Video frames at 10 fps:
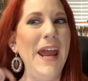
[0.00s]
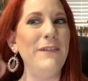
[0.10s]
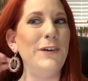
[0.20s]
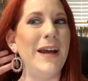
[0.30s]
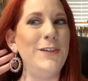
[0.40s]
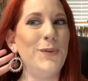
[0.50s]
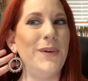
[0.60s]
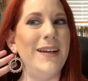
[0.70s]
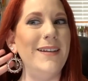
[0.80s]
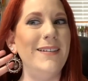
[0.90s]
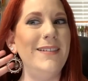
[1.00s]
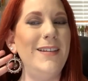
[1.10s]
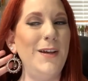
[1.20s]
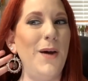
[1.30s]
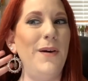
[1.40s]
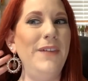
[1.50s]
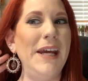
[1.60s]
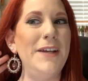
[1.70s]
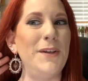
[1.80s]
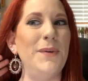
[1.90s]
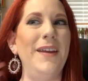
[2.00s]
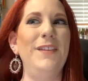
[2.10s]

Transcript: great jewelry to go on vacation with.